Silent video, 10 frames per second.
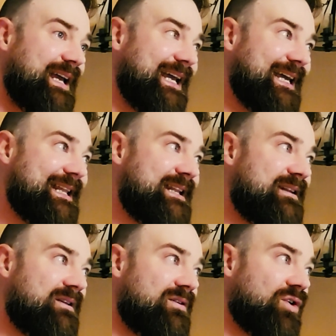
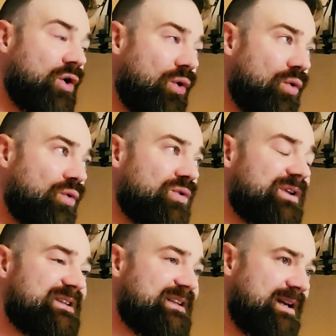In cold
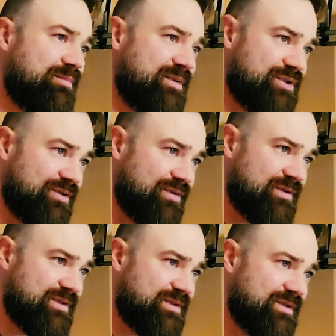
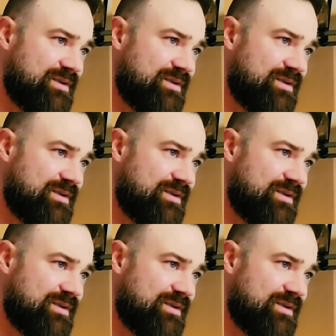temperatures,